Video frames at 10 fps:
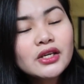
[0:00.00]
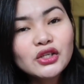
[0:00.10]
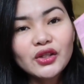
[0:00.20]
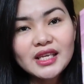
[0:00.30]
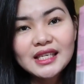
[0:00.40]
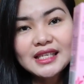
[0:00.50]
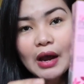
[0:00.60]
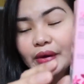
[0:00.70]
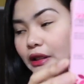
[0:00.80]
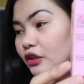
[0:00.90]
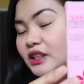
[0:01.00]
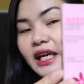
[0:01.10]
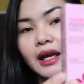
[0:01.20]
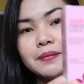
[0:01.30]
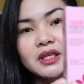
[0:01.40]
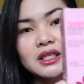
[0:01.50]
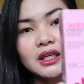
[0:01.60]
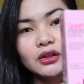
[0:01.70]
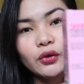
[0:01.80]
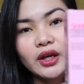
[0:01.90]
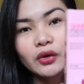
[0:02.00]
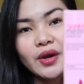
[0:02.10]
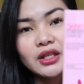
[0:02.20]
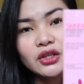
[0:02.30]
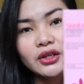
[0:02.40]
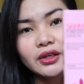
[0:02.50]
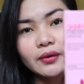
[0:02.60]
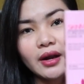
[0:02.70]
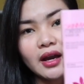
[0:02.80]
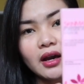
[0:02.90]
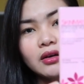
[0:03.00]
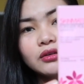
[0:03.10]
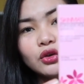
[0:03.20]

So this is how it looks like. I'm just gonna do quick turnaround.